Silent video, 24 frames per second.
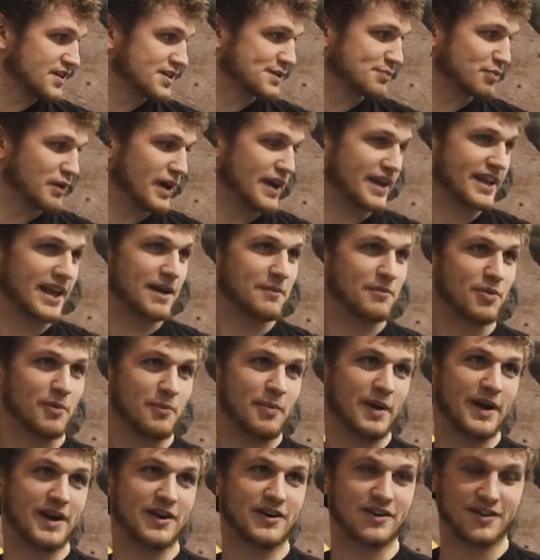Spratt came
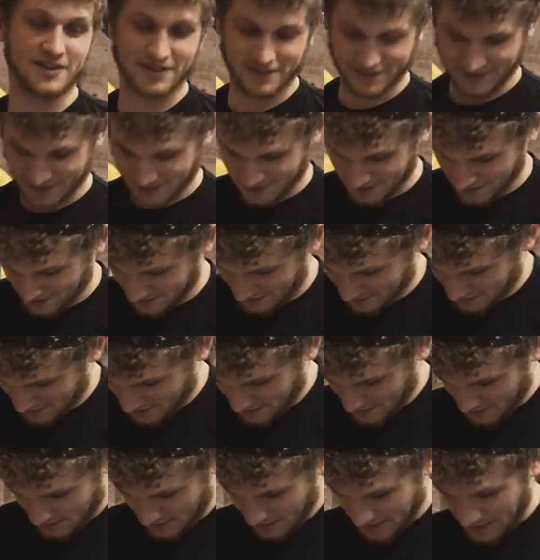prepared.
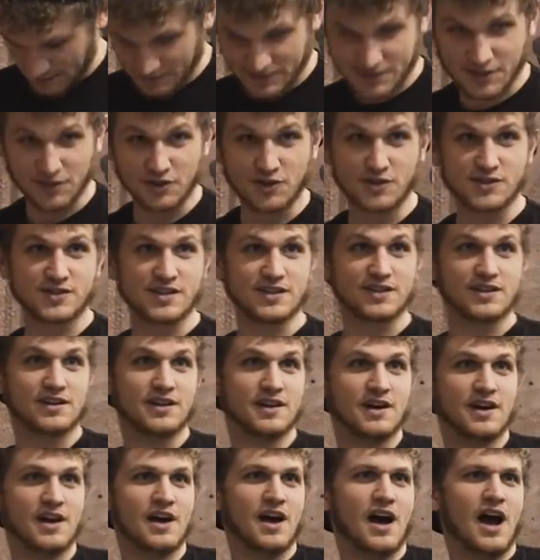I'm still using,
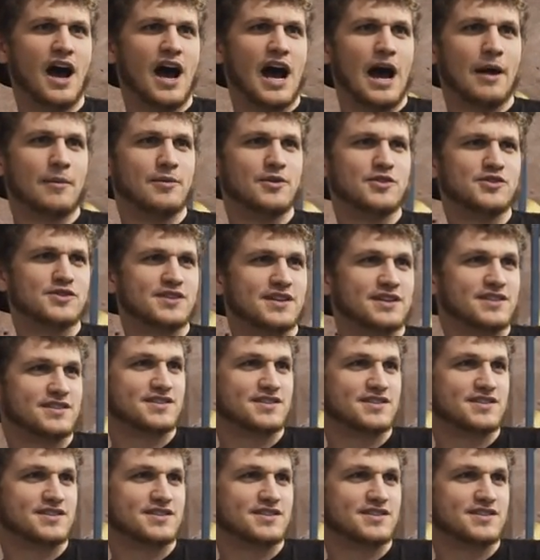I'm using